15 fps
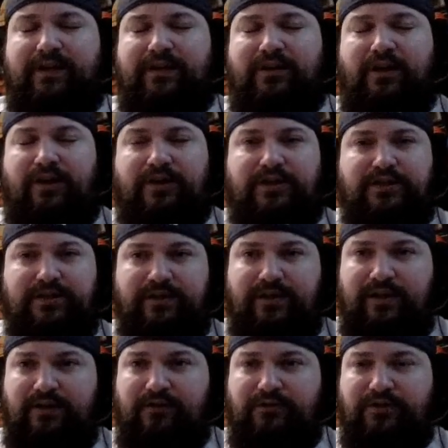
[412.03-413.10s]
college
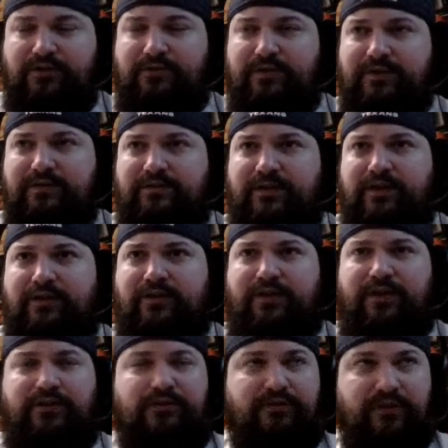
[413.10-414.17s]
they go to is real, or
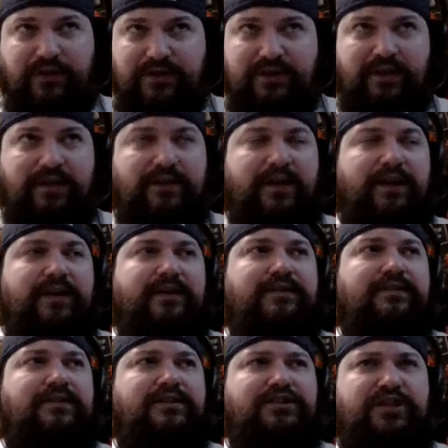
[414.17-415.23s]
the university they're at
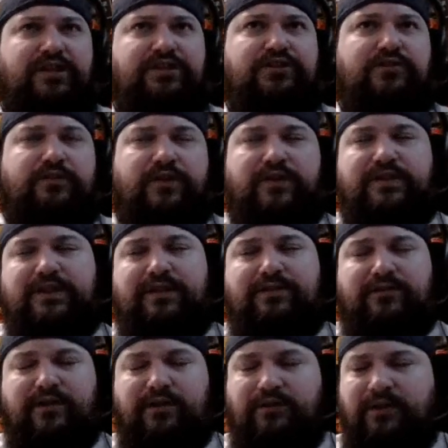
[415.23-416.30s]
is Shiz University is
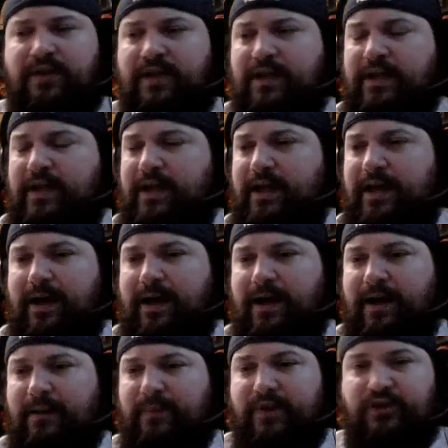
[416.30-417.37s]
real.
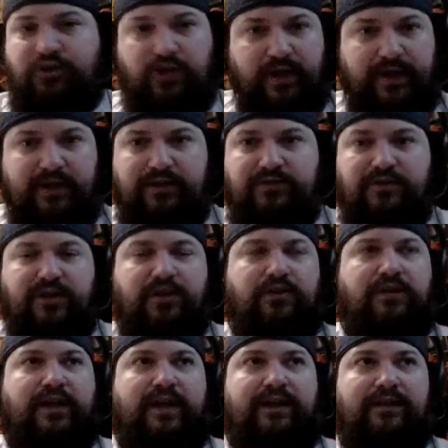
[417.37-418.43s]
The train is
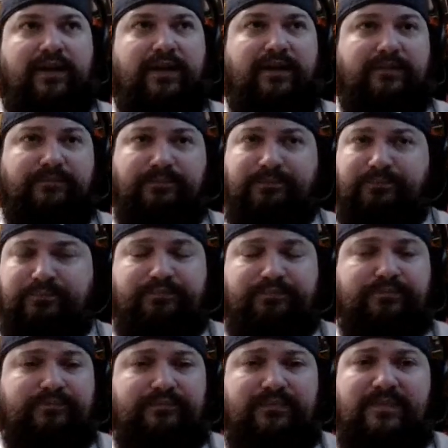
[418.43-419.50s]
real. Like they
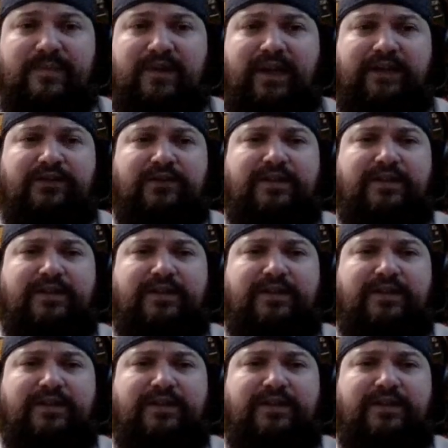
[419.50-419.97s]
took the